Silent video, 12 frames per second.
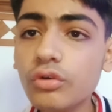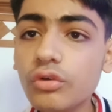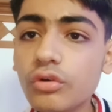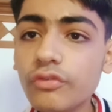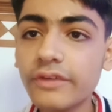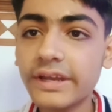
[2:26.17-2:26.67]

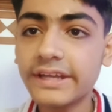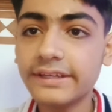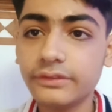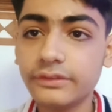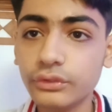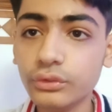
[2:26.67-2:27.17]

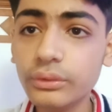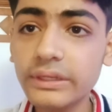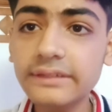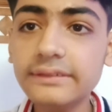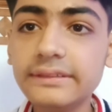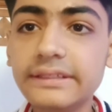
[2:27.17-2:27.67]
Friends, you
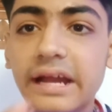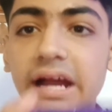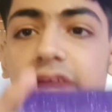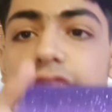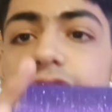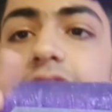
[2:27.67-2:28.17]
can see I
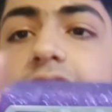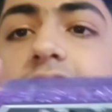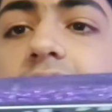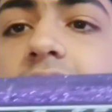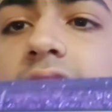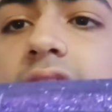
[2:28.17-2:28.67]
have
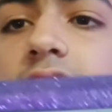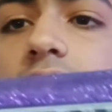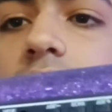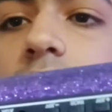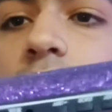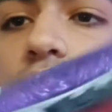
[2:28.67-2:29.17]
fitted
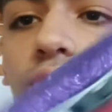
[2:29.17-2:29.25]
this Bluetooth